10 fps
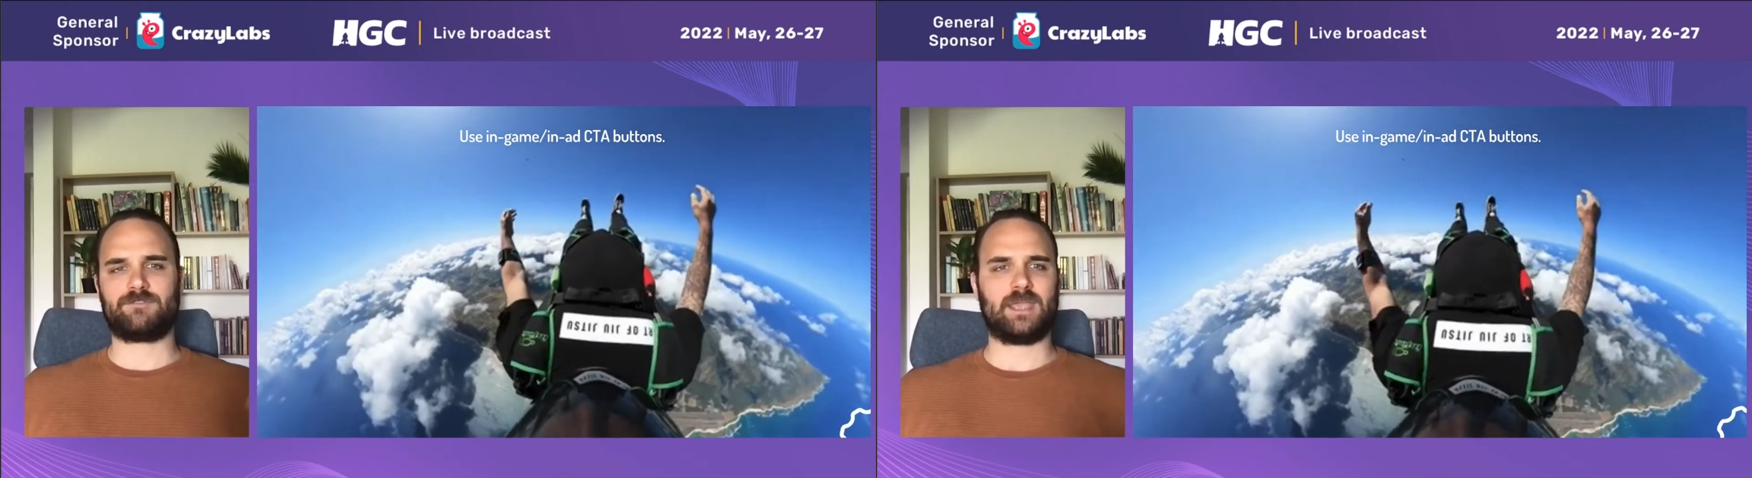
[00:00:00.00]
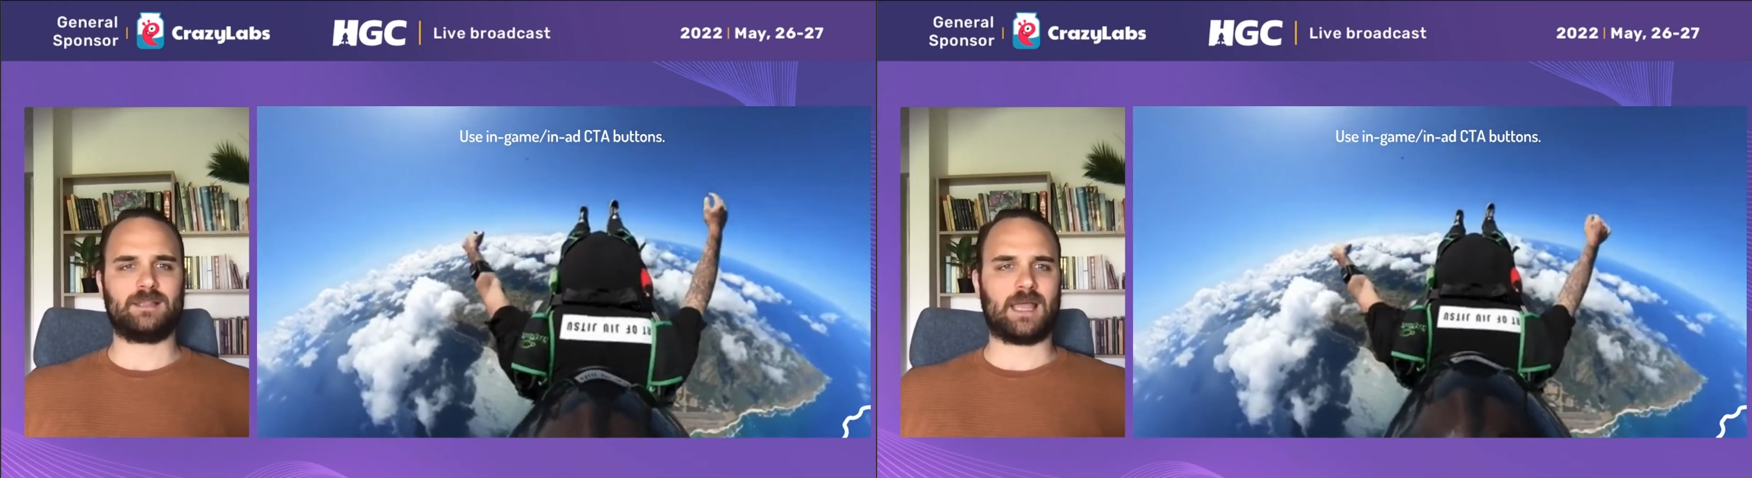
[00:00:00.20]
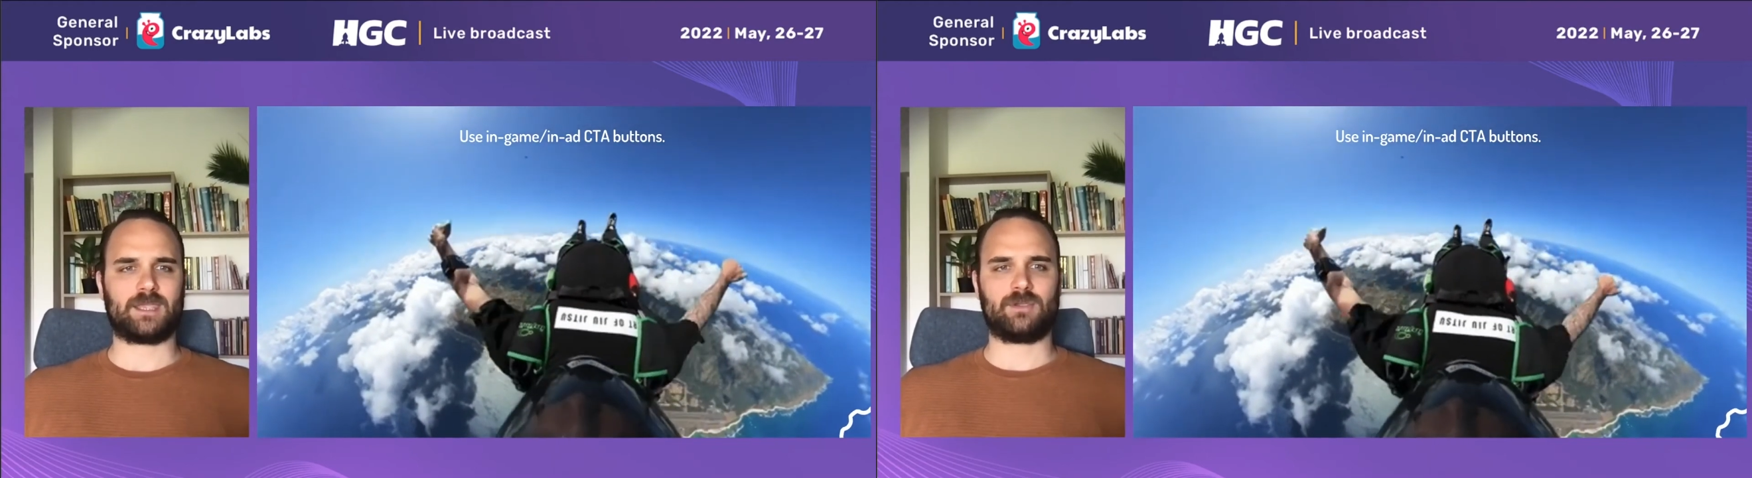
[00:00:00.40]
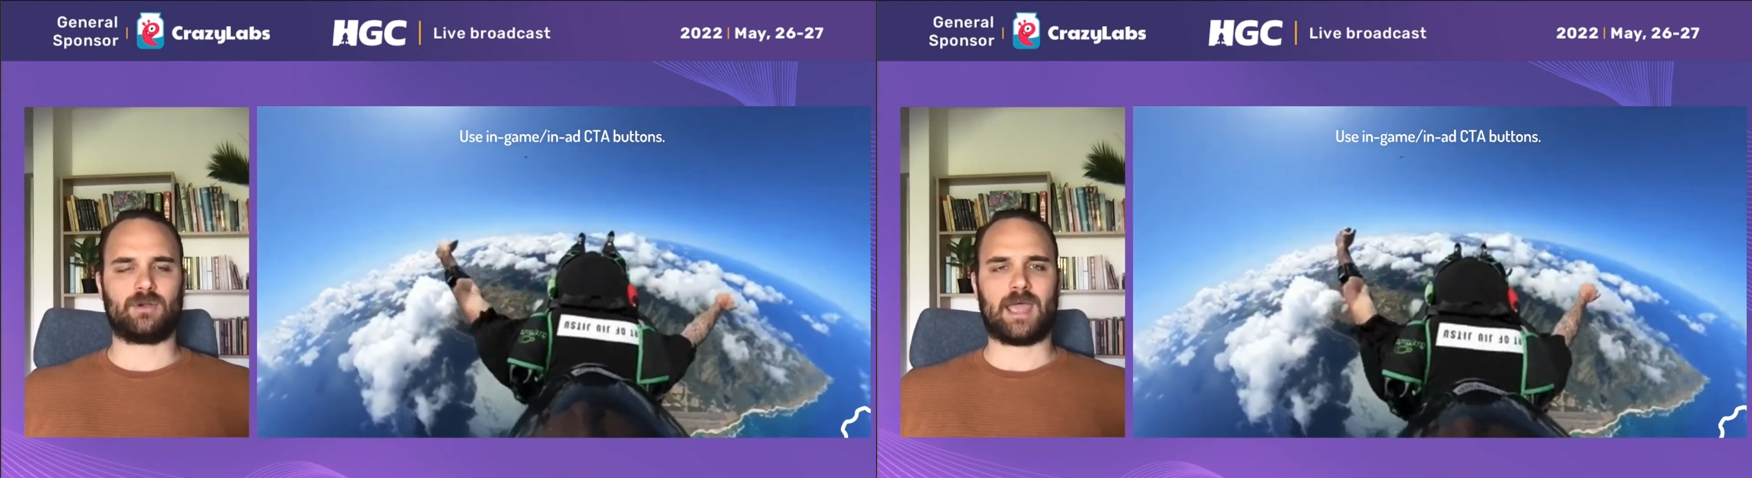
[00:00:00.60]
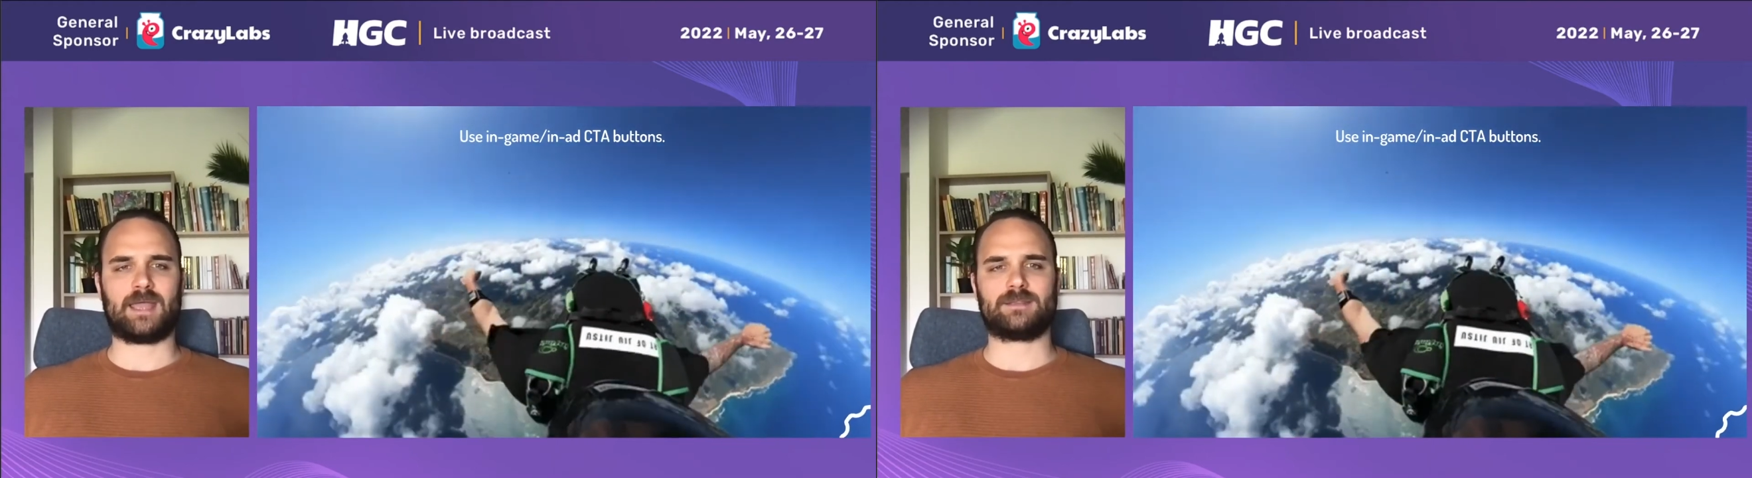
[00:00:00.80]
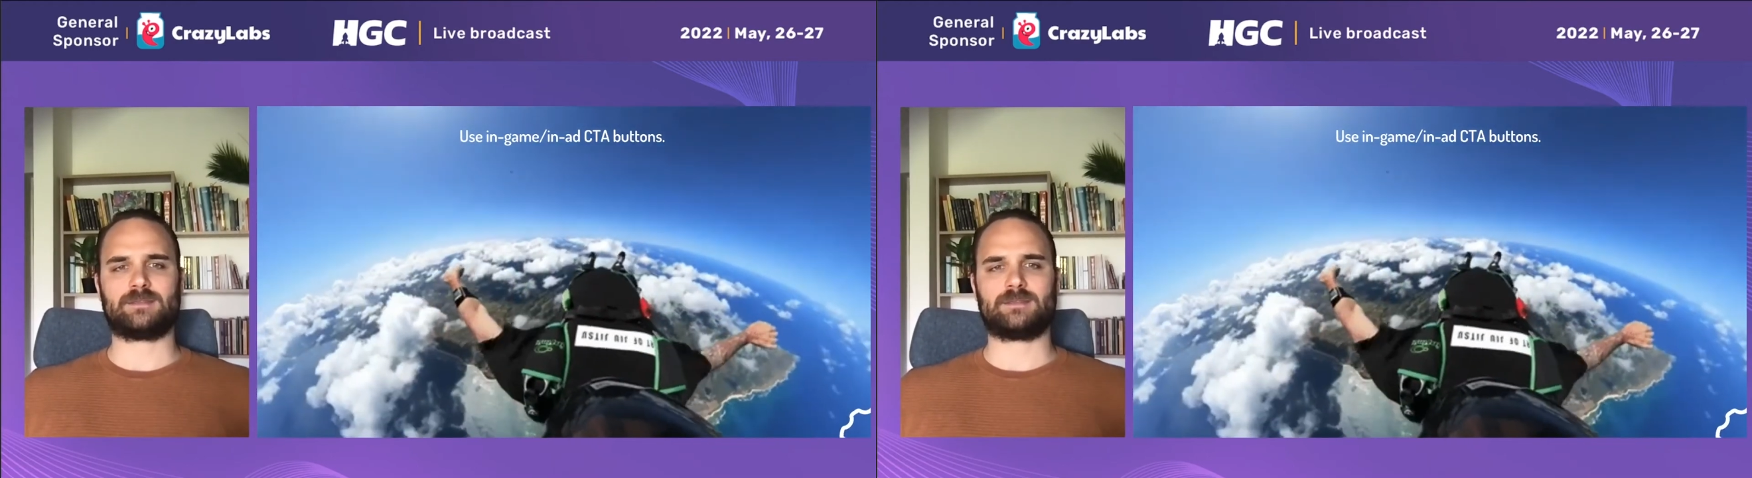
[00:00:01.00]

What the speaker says: they like your ad,